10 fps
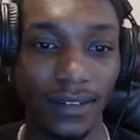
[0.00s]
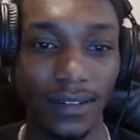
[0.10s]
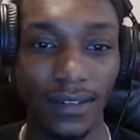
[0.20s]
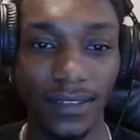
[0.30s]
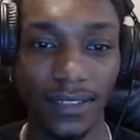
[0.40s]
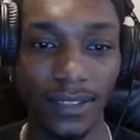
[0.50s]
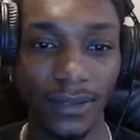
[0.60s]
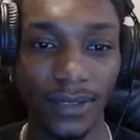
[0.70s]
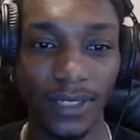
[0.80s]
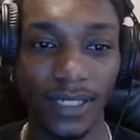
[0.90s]
This
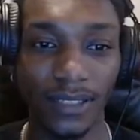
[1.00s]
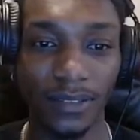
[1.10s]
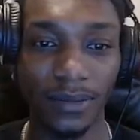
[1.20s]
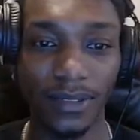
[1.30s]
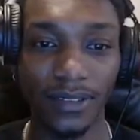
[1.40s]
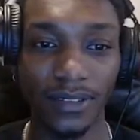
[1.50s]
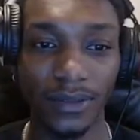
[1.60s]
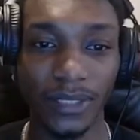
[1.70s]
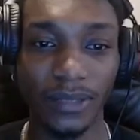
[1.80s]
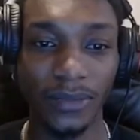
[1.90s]
Joker gains
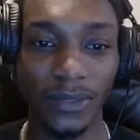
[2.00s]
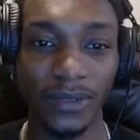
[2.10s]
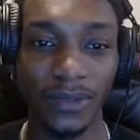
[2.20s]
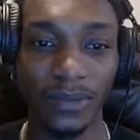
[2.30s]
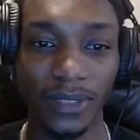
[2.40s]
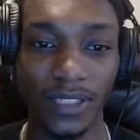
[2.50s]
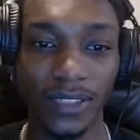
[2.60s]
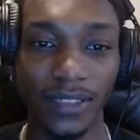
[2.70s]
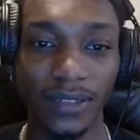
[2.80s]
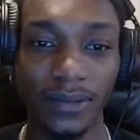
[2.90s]
+3
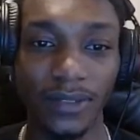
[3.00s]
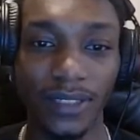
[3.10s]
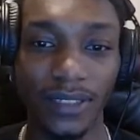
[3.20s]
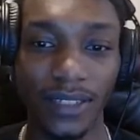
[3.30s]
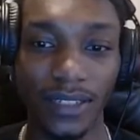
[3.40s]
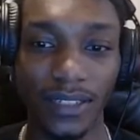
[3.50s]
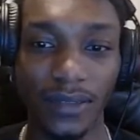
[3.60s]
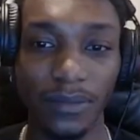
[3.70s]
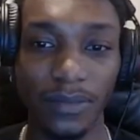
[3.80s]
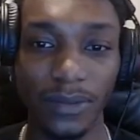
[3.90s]
multiplier when any
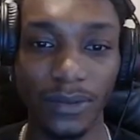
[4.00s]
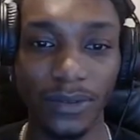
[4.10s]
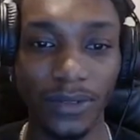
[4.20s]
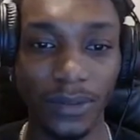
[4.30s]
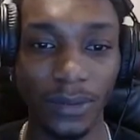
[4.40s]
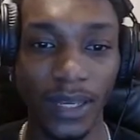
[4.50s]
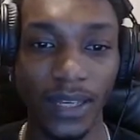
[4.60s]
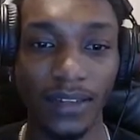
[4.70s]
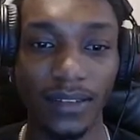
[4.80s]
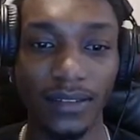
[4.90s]
booster
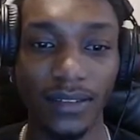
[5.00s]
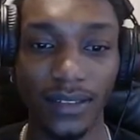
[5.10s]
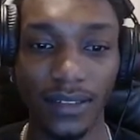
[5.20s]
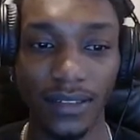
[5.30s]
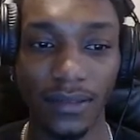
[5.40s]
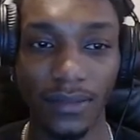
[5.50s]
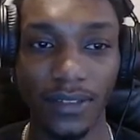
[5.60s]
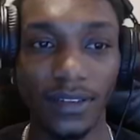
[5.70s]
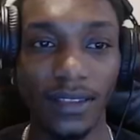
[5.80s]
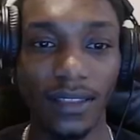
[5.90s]
pack is skipped.
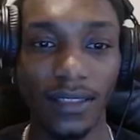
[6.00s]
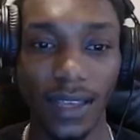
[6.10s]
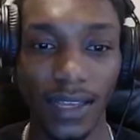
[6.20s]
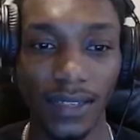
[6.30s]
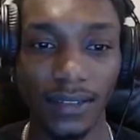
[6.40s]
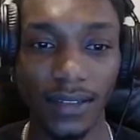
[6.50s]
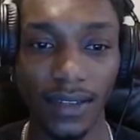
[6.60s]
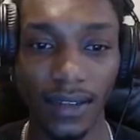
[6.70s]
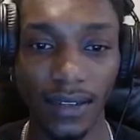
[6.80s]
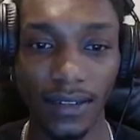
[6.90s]
That is
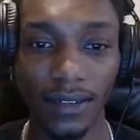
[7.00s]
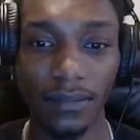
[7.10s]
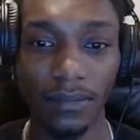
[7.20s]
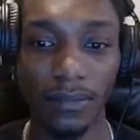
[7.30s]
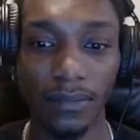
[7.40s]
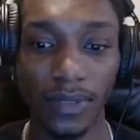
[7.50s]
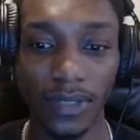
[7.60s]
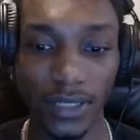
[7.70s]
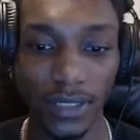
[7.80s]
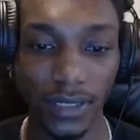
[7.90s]
kind of
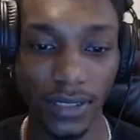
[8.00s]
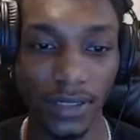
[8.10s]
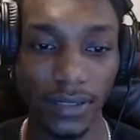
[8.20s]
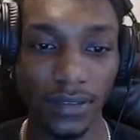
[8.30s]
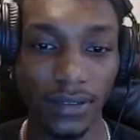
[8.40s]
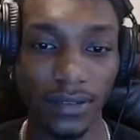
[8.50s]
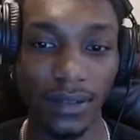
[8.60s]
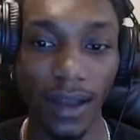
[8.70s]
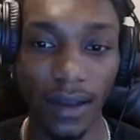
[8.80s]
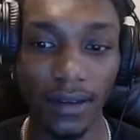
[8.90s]
butt cheeks,
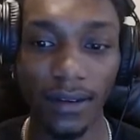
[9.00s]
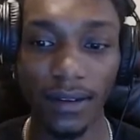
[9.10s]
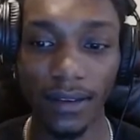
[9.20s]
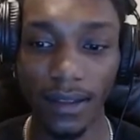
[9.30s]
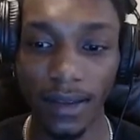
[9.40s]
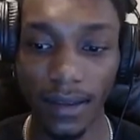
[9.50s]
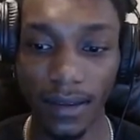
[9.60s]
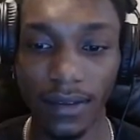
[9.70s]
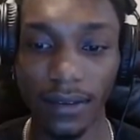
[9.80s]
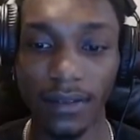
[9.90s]
not gonna
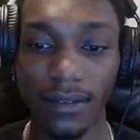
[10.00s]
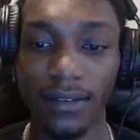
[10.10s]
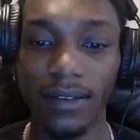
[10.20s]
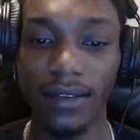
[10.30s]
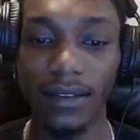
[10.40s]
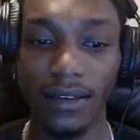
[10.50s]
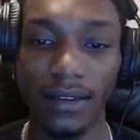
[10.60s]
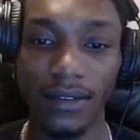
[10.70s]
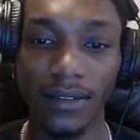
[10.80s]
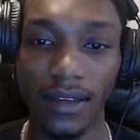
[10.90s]
lie.
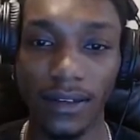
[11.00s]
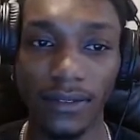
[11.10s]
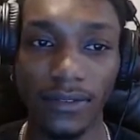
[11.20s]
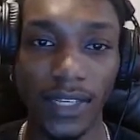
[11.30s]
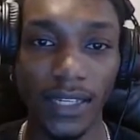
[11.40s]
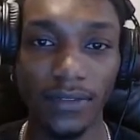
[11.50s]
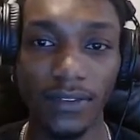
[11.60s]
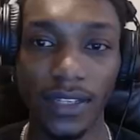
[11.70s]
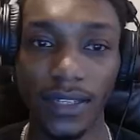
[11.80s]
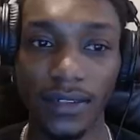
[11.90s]
Not a fan of that.